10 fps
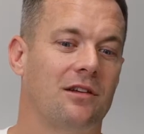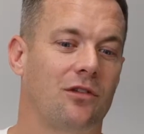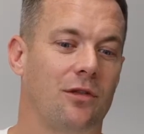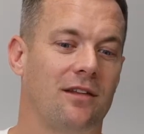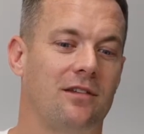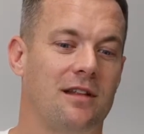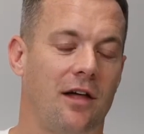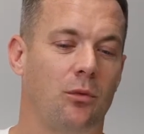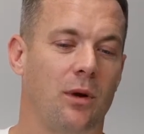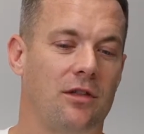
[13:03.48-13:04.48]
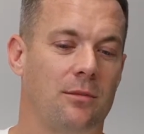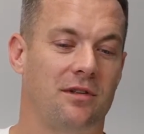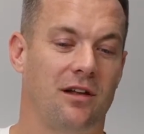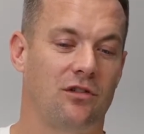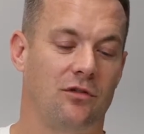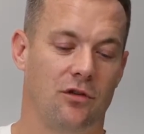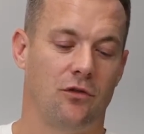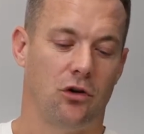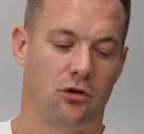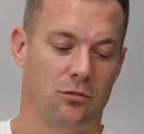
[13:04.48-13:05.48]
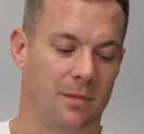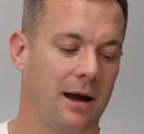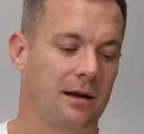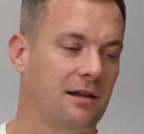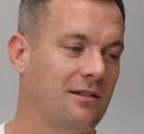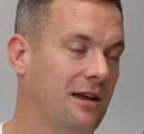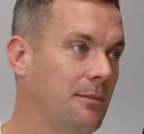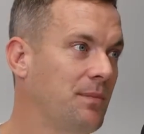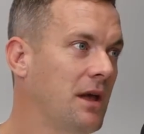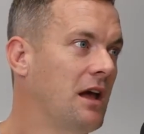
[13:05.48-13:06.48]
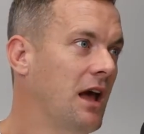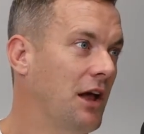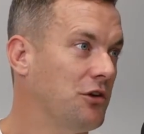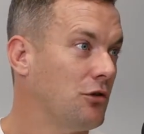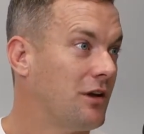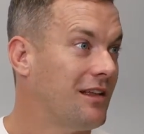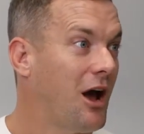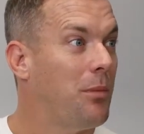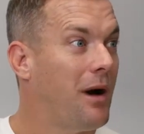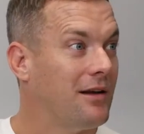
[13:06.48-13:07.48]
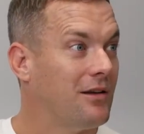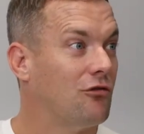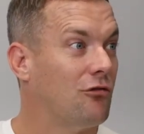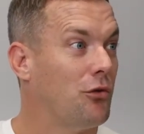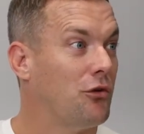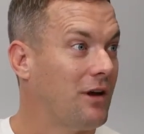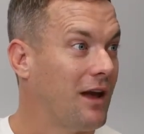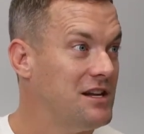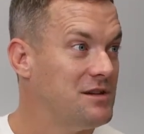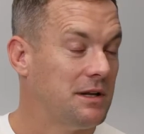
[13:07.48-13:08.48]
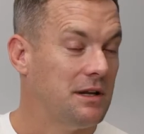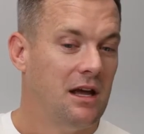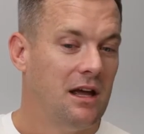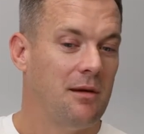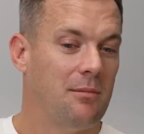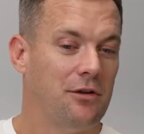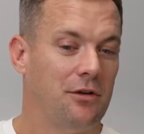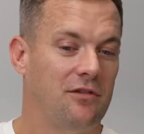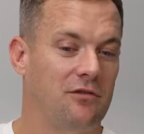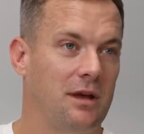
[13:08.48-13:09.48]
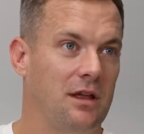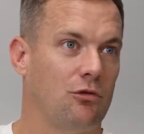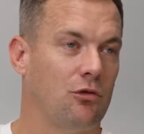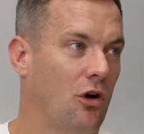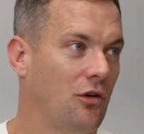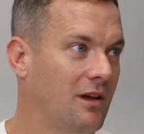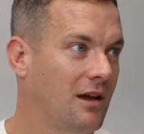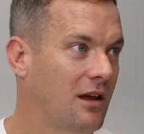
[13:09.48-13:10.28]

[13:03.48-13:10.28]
So that's another way that potentially, if you've got a good marketing team and you're looking to help partners grow their engagement, it might not even be through content.